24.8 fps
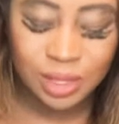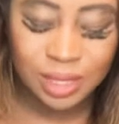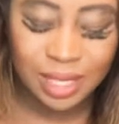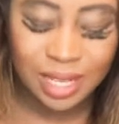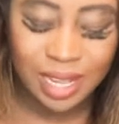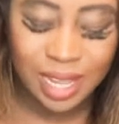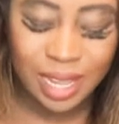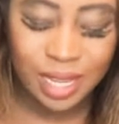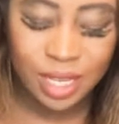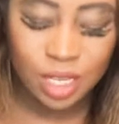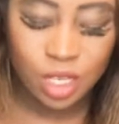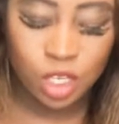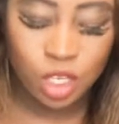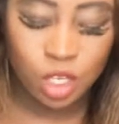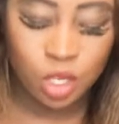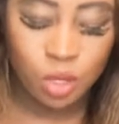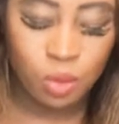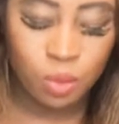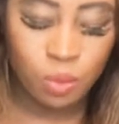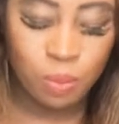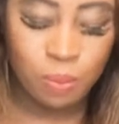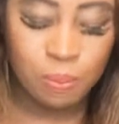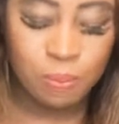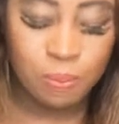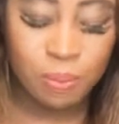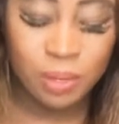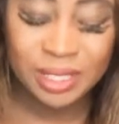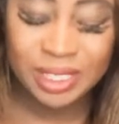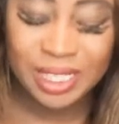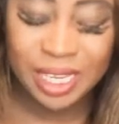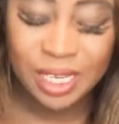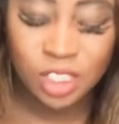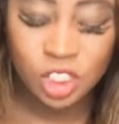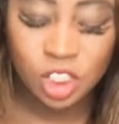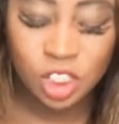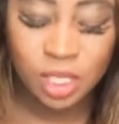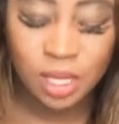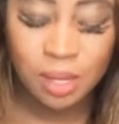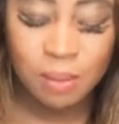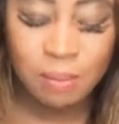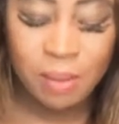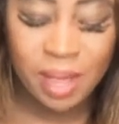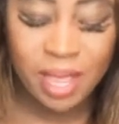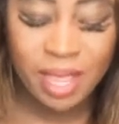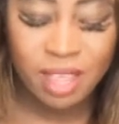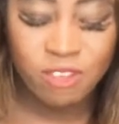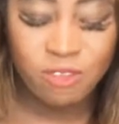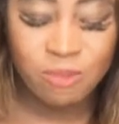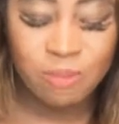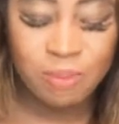like you potentially
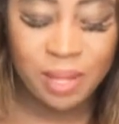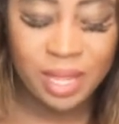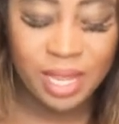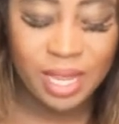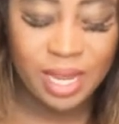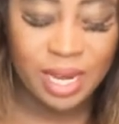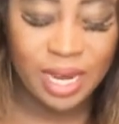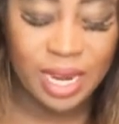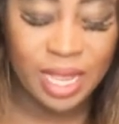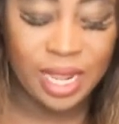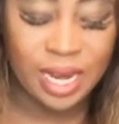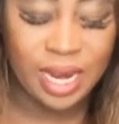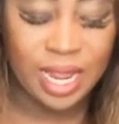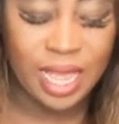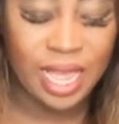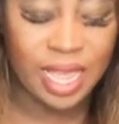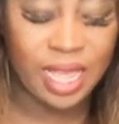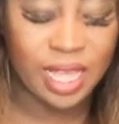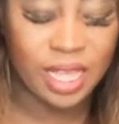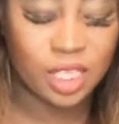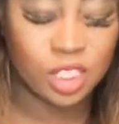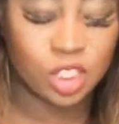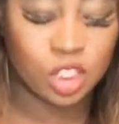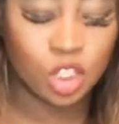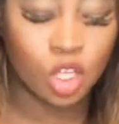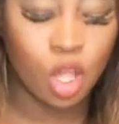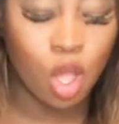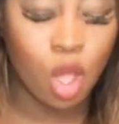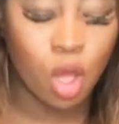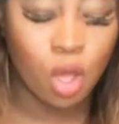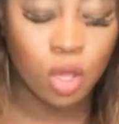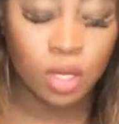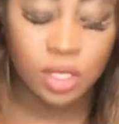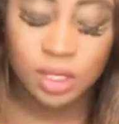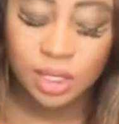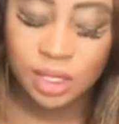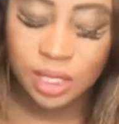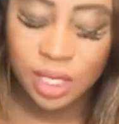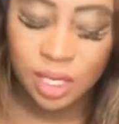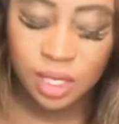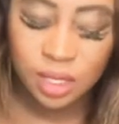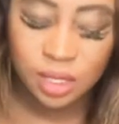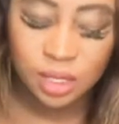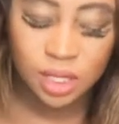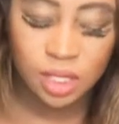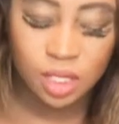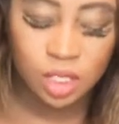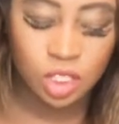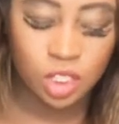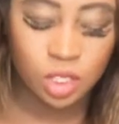may have been in a toxic
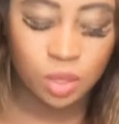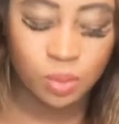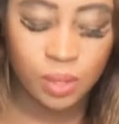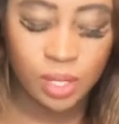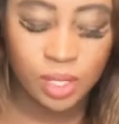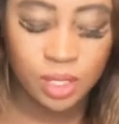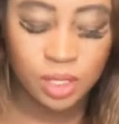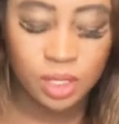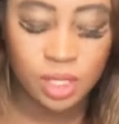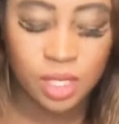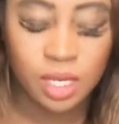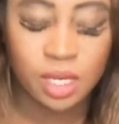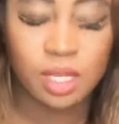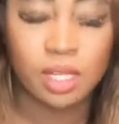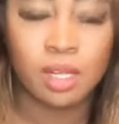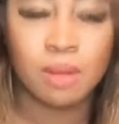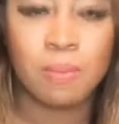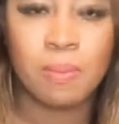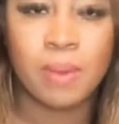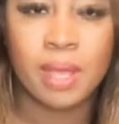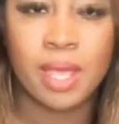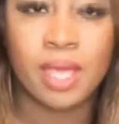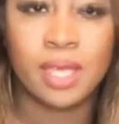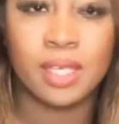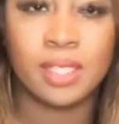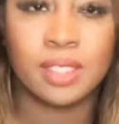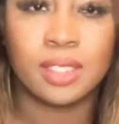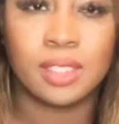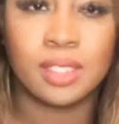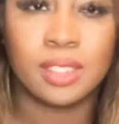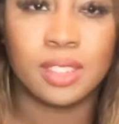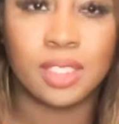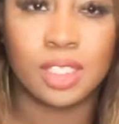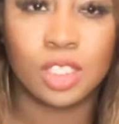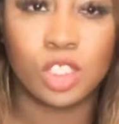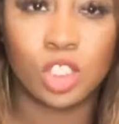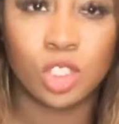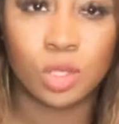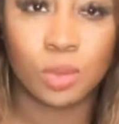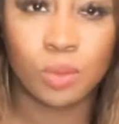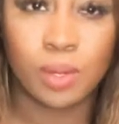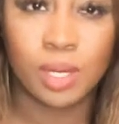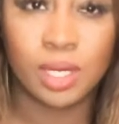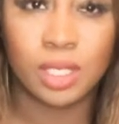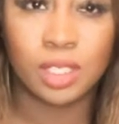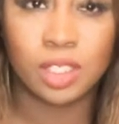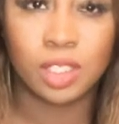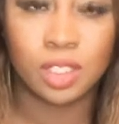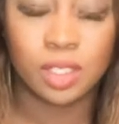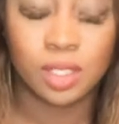situation in the past, a
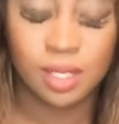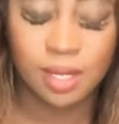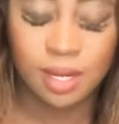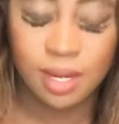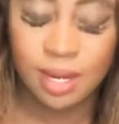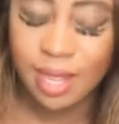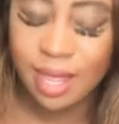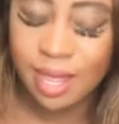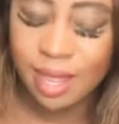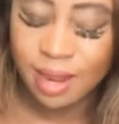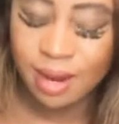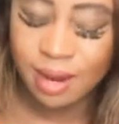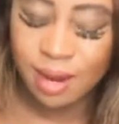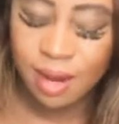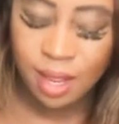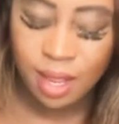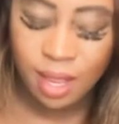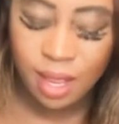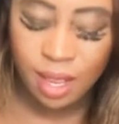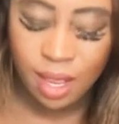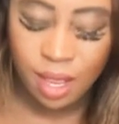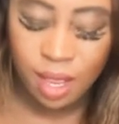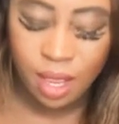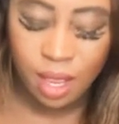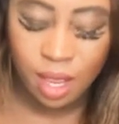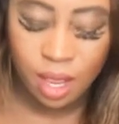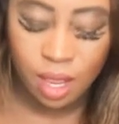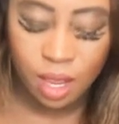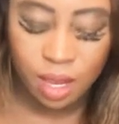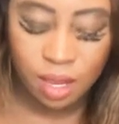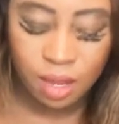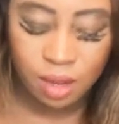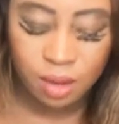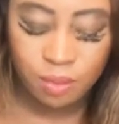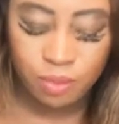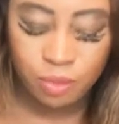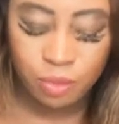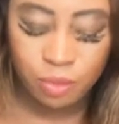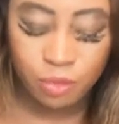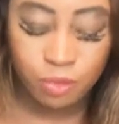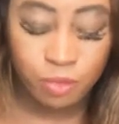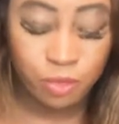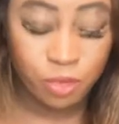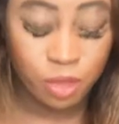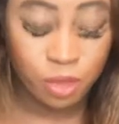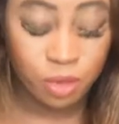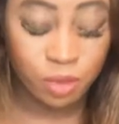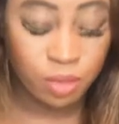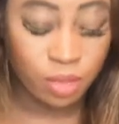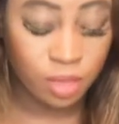situation that
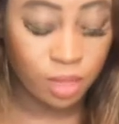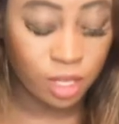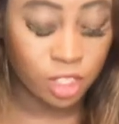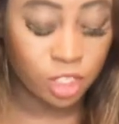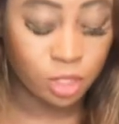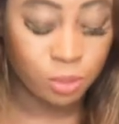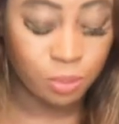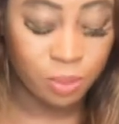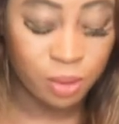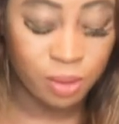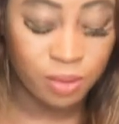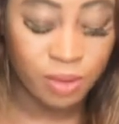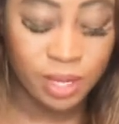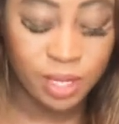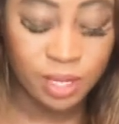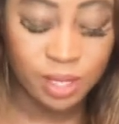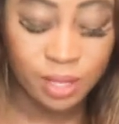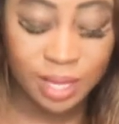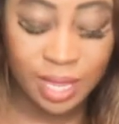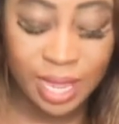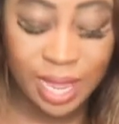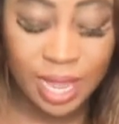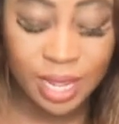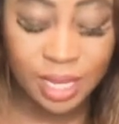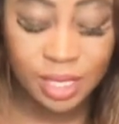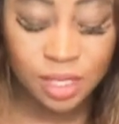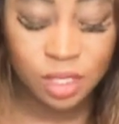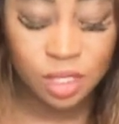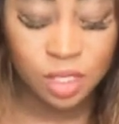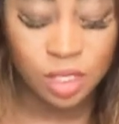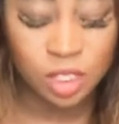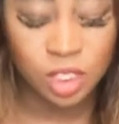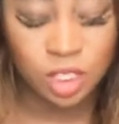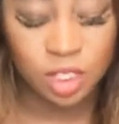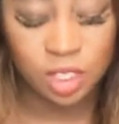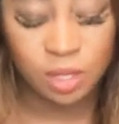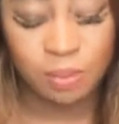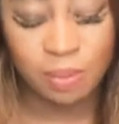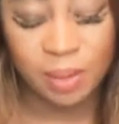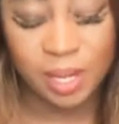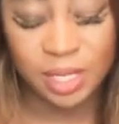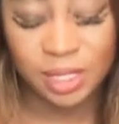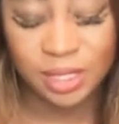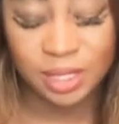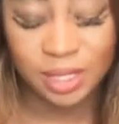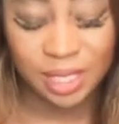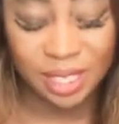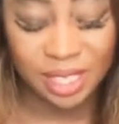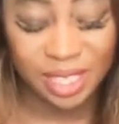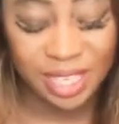for the spirit guidance to
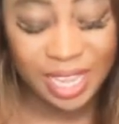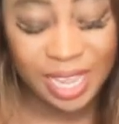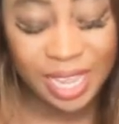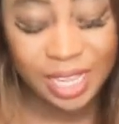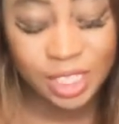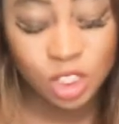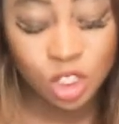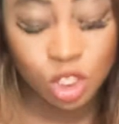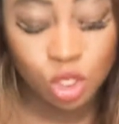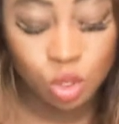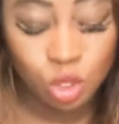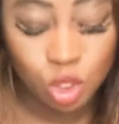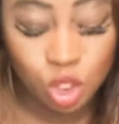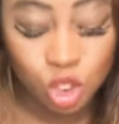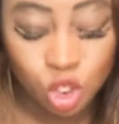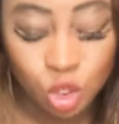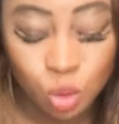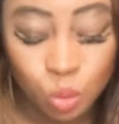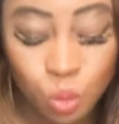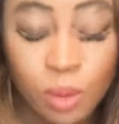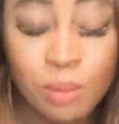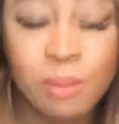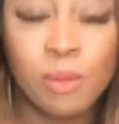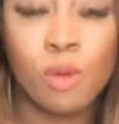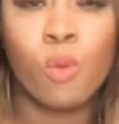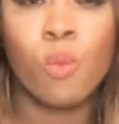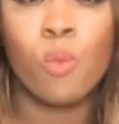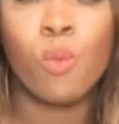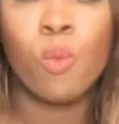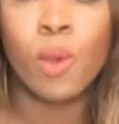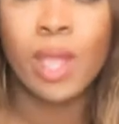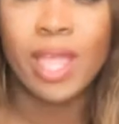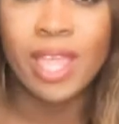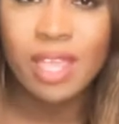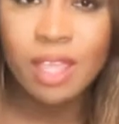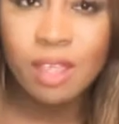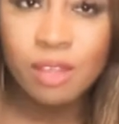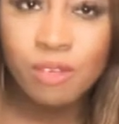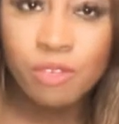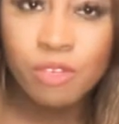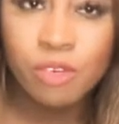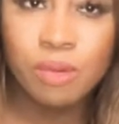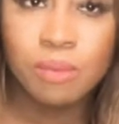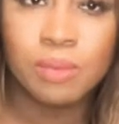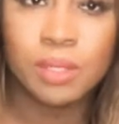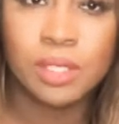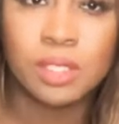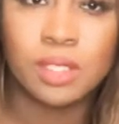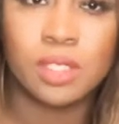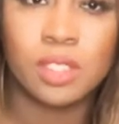basically ask you to swim away
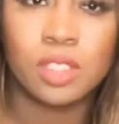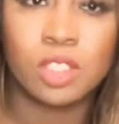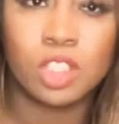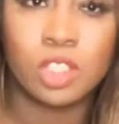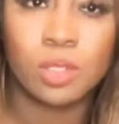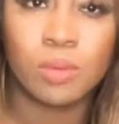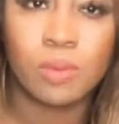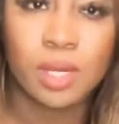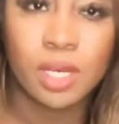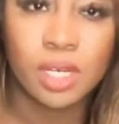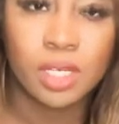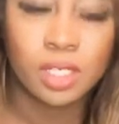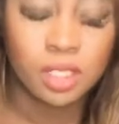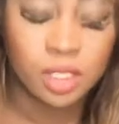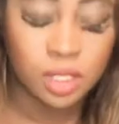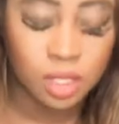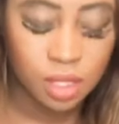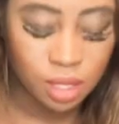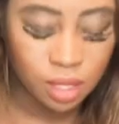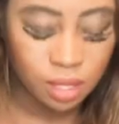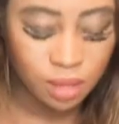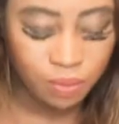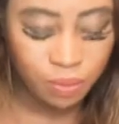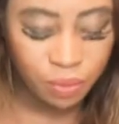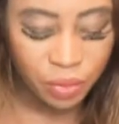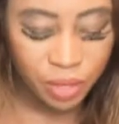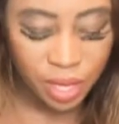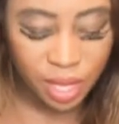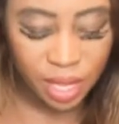from the situation.